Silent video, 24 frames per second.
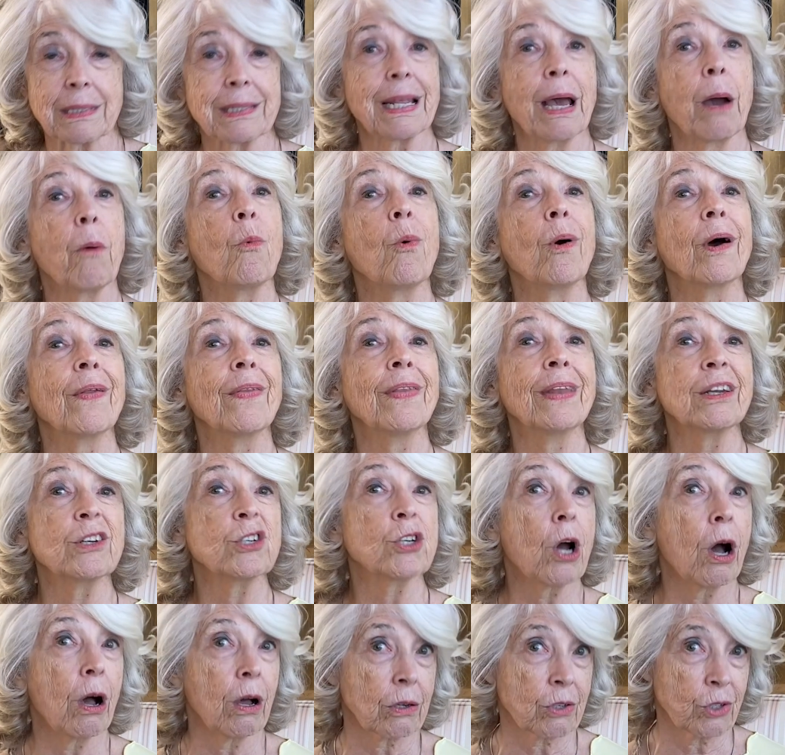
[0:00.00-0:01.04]
That one that
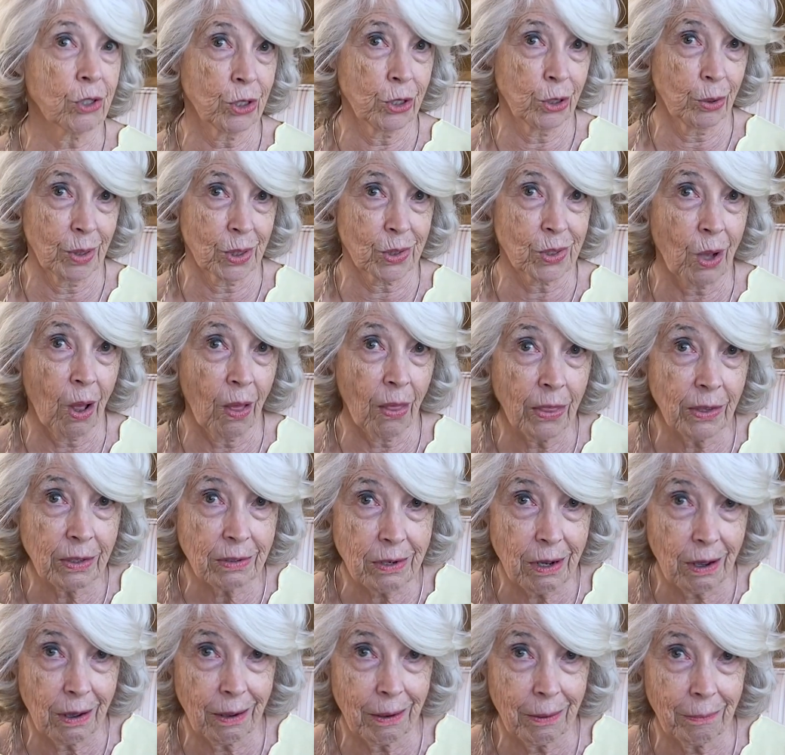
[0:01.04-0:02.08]
talks to us all the
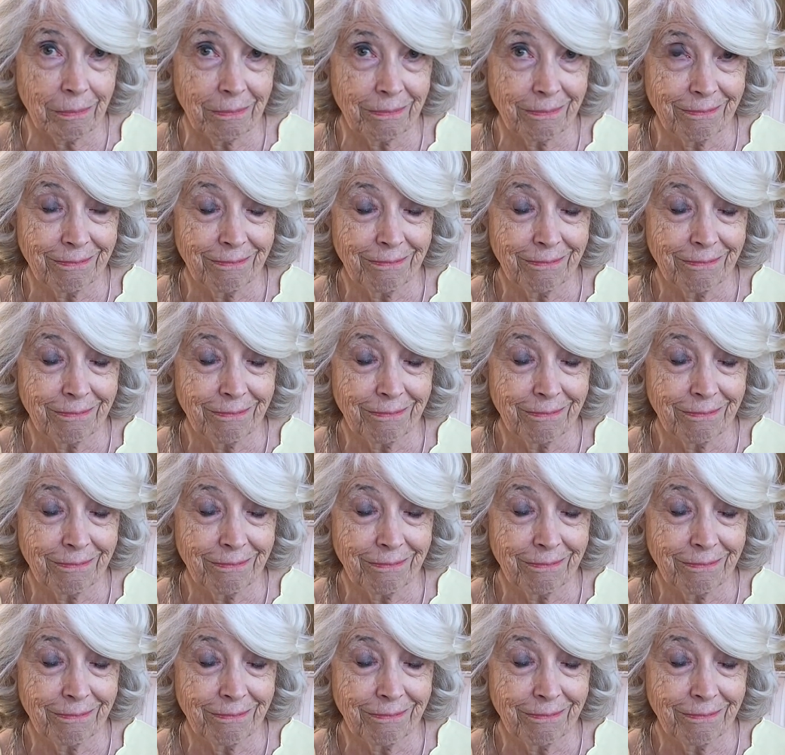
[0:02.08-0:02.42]
time.